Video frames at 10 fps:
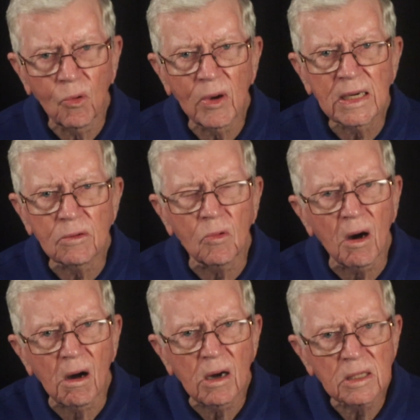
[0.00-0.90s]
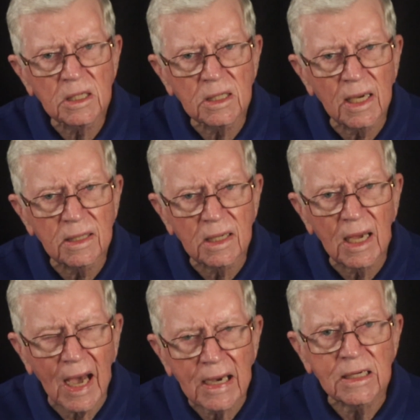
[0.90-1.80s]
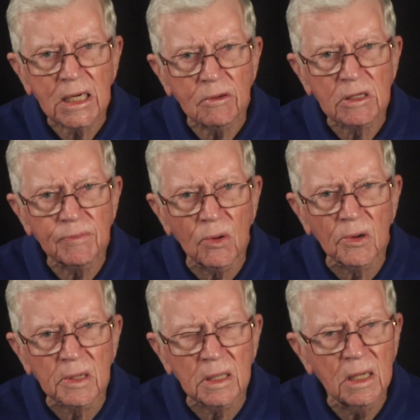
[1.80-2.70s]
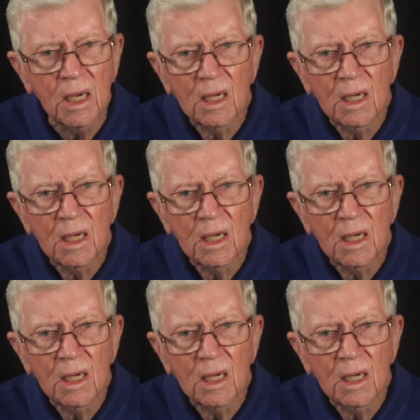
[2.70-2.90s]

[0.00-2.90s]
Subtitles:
when it was that Isaac was born,